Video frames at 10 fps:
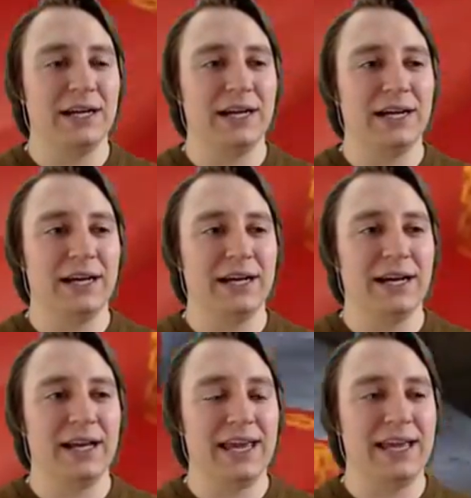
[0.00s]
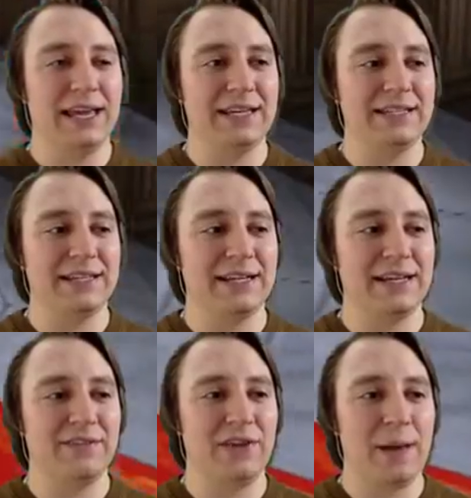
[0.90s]

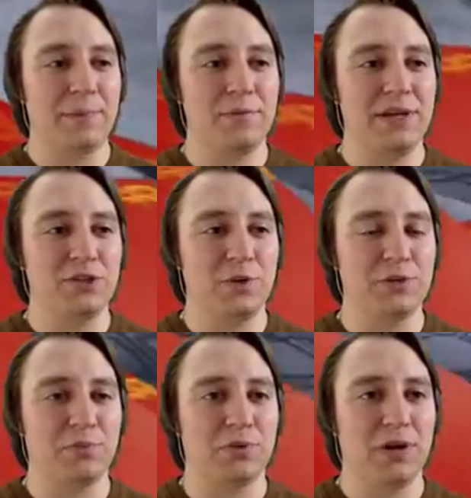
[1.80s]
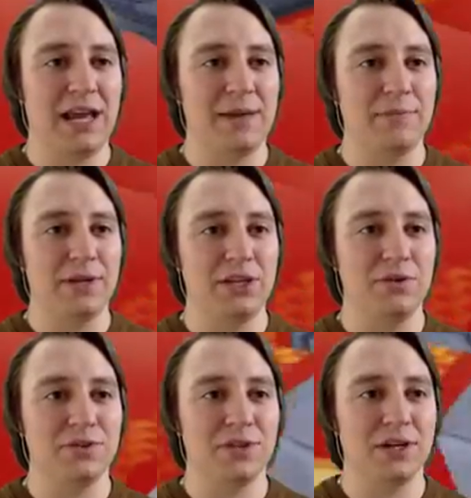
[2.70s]
If you happen to be a Twitch Prime
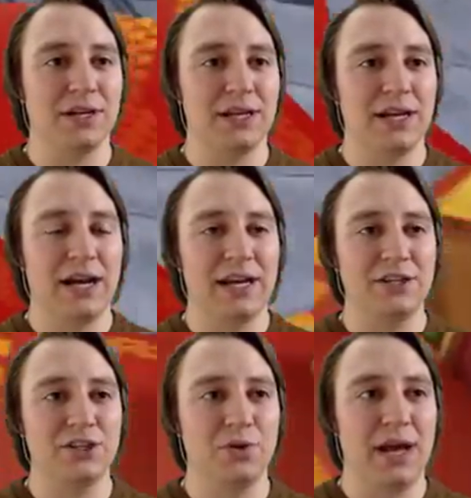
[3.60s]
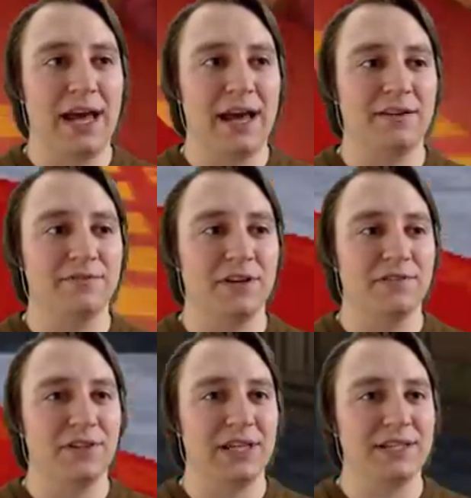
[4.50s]
user, I do have
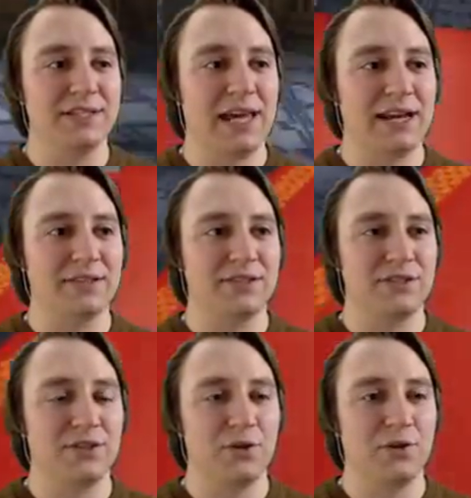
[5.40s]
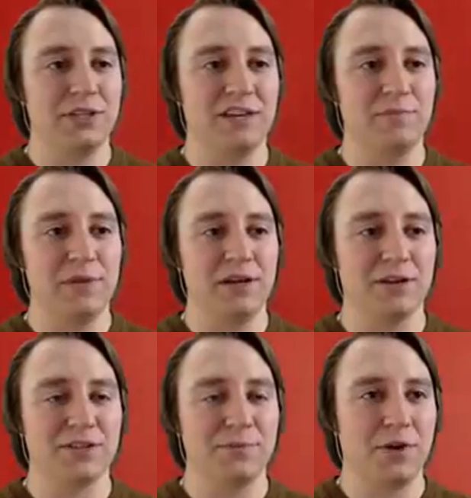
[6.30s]
affiliate status, so you could give me your
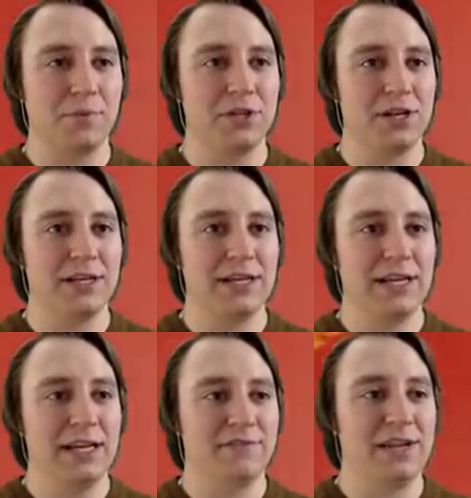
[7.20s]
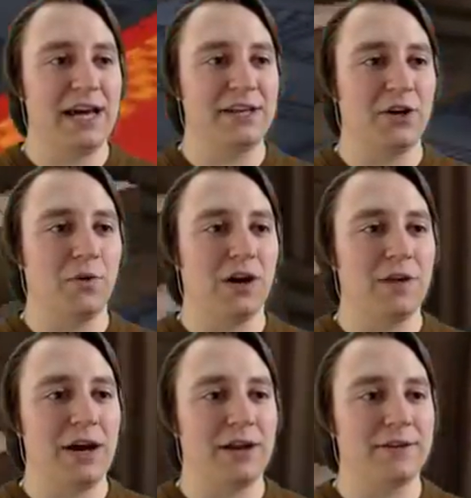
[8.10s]
subscription. If not, don't worry
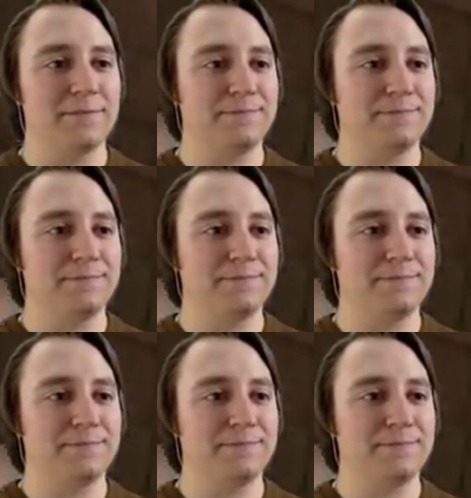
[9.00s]
about it.